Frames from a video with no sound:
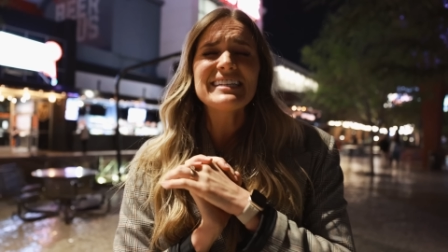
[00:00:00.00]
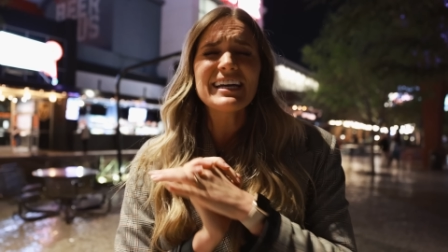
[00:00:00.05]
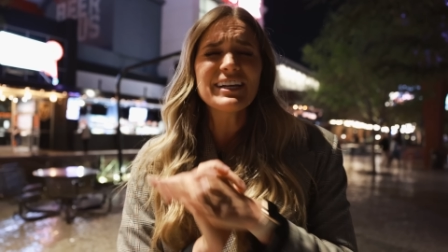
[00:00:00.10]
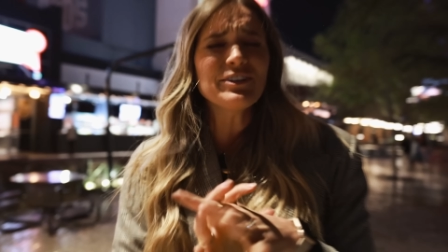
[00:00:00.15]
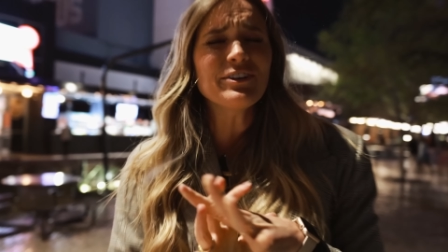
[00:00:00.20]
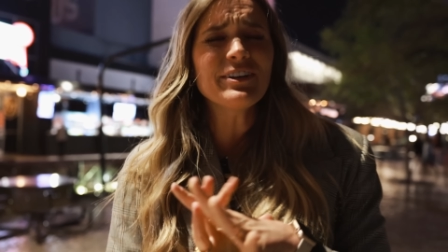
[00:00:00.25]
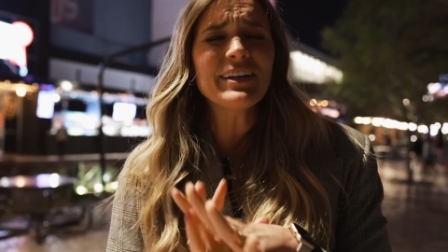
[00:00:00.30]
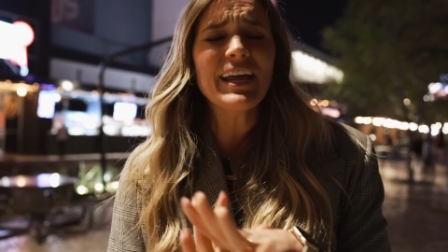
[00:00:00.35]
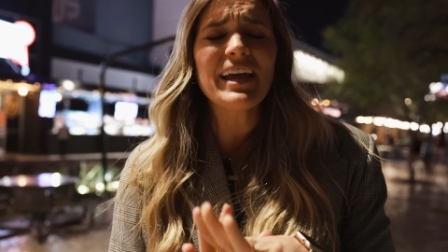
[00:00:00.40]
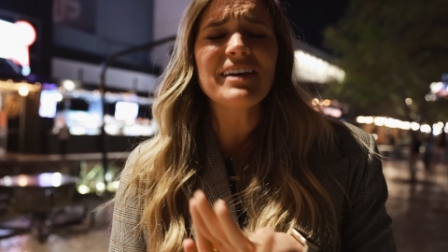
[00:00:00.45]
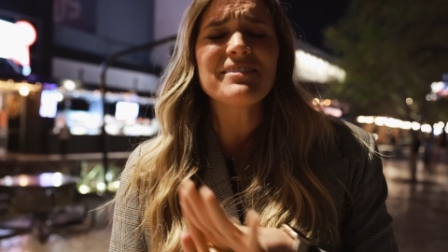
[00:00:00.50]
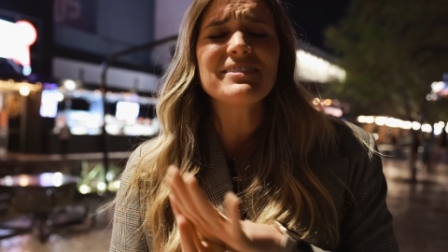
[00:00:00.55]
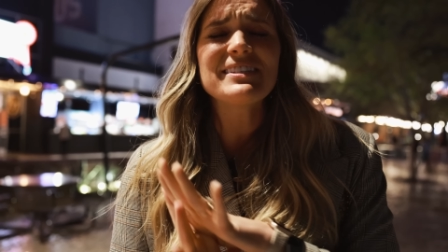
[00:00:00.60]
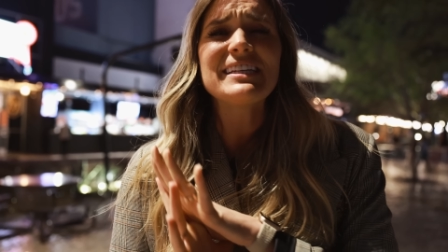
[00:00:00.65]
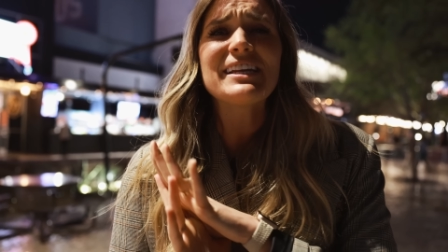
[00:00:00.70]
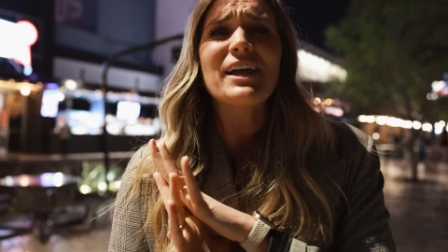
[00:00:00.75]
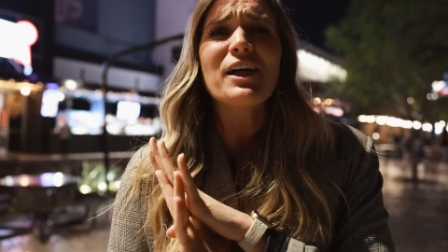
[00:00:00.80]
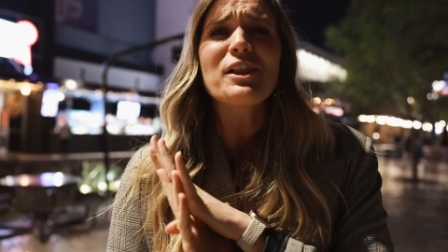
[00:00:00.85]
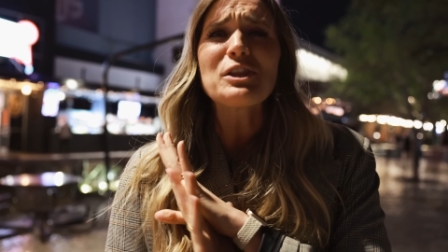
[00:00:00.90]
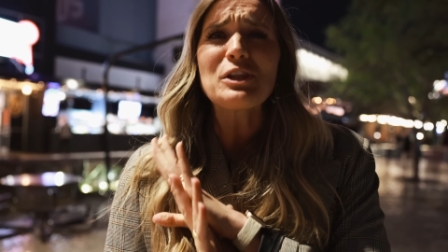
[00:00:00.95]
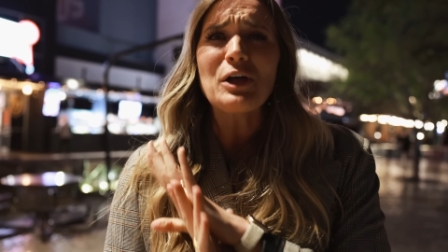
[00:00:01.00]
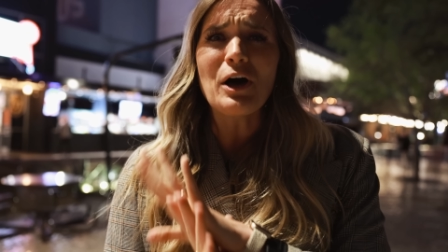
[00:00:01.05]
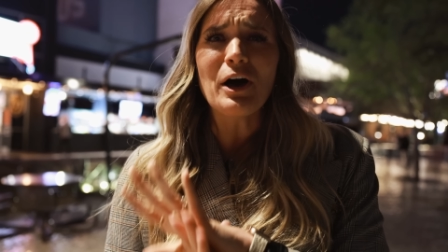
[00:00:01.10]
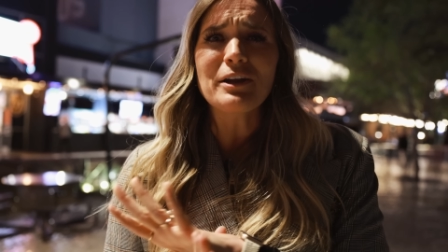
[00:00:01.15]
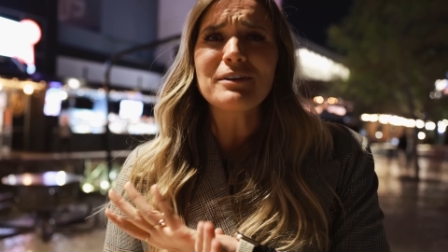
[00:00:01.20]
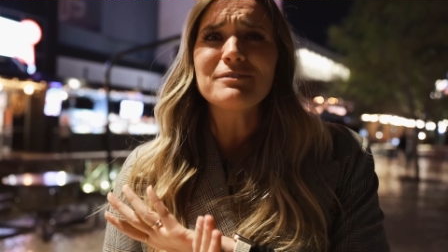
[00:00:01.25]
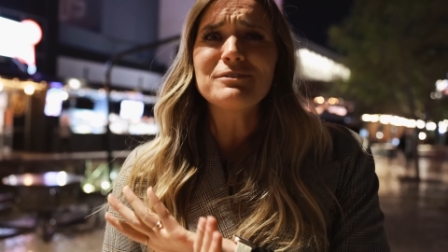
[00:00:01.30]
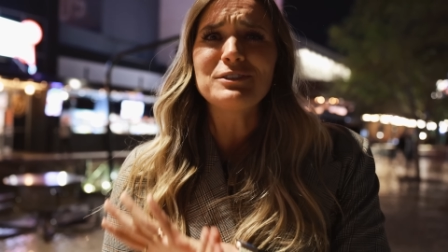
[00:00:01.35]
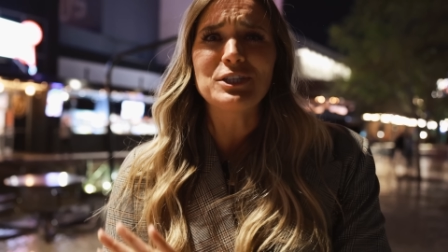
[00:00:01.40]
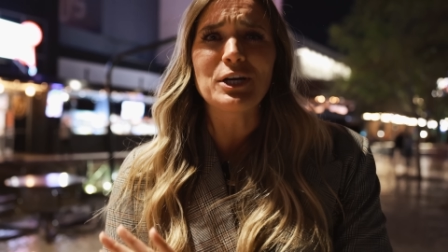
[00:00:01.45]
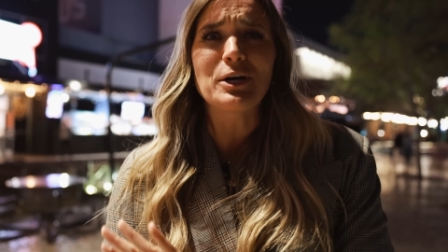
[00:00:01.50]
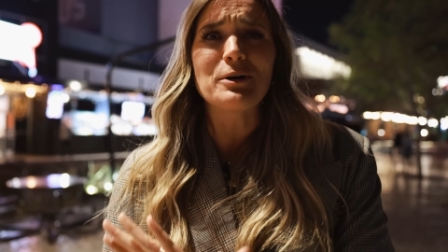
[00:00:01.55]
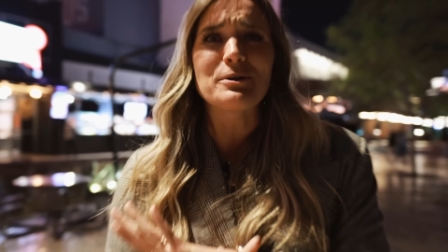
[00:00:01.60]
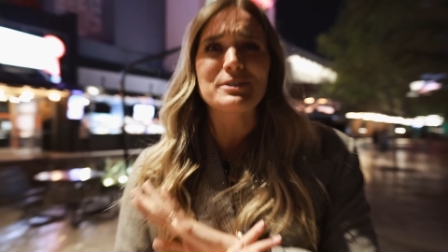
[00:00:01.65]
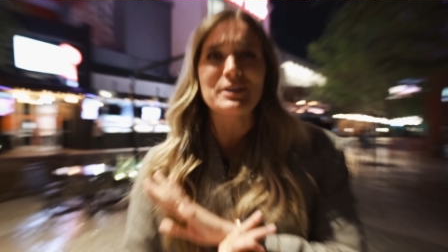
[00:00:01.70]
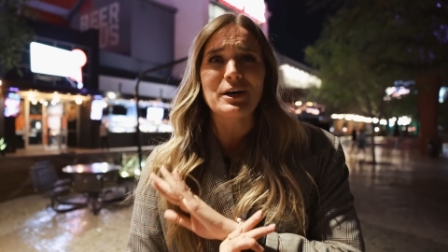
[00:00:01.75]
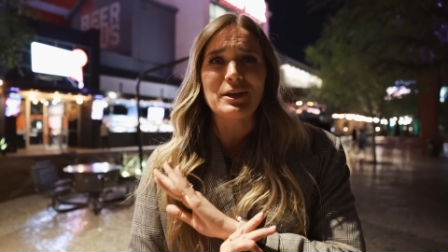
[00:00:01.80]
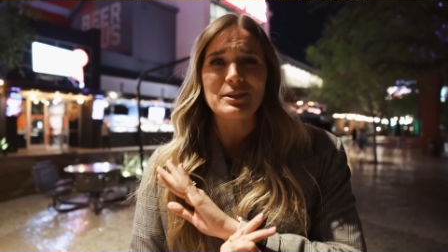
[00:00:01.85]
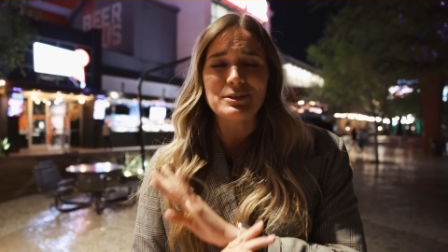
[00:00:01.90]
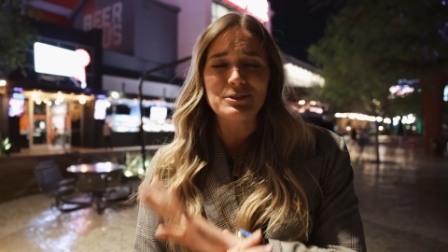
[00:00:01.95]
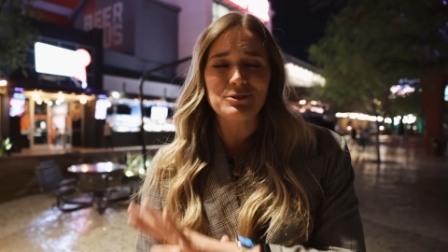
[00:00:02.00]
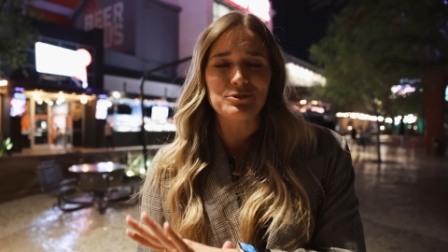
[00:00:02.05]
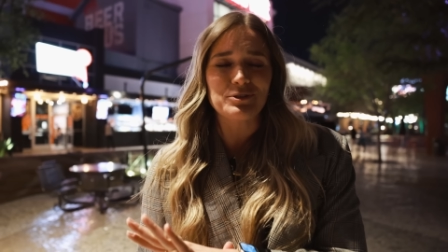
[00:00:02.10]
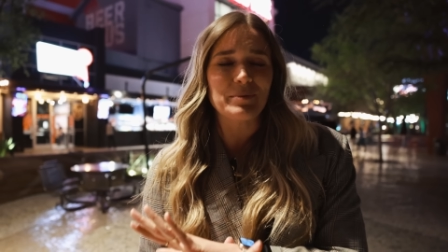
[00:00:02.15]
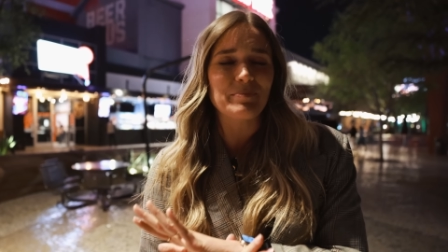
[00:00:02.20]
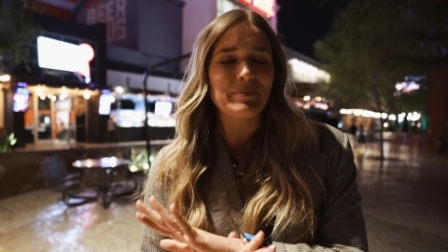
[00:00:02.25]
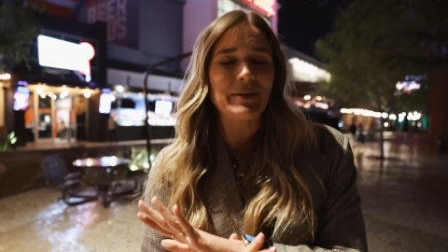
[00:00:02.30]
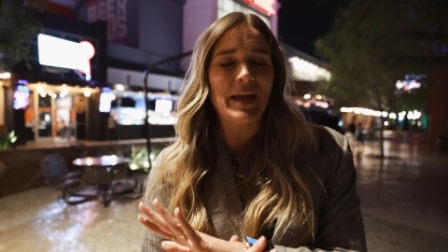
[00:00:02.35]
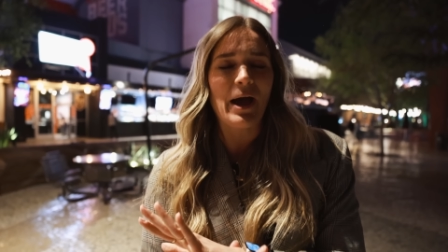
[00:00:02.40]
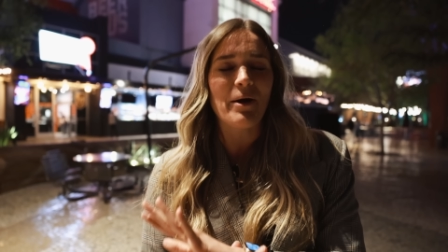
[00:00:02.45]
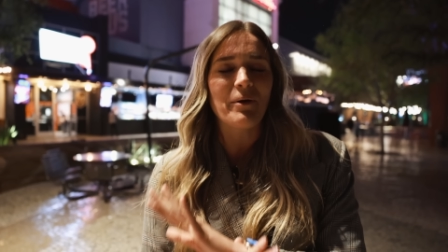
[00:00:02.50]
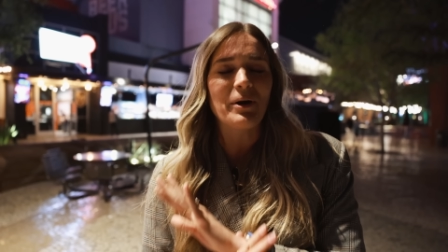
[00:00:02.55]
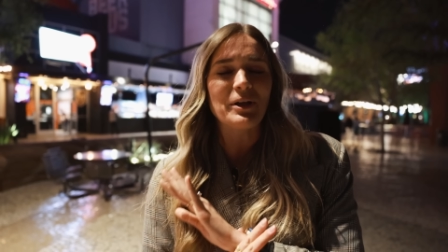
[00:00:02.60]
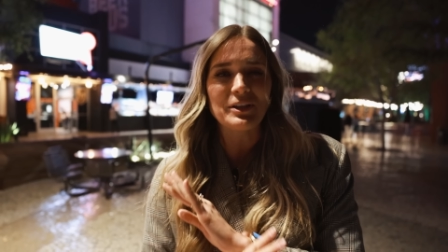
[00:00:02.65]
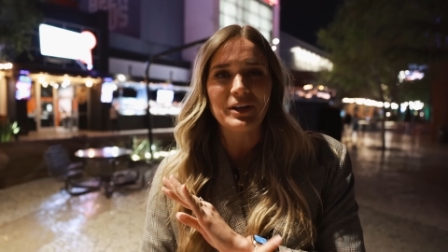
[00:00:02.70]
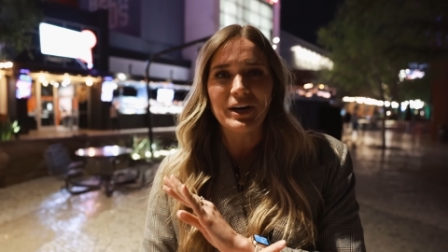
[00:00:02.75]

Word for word: Daniel and I have seen a lot of shows on the strip now,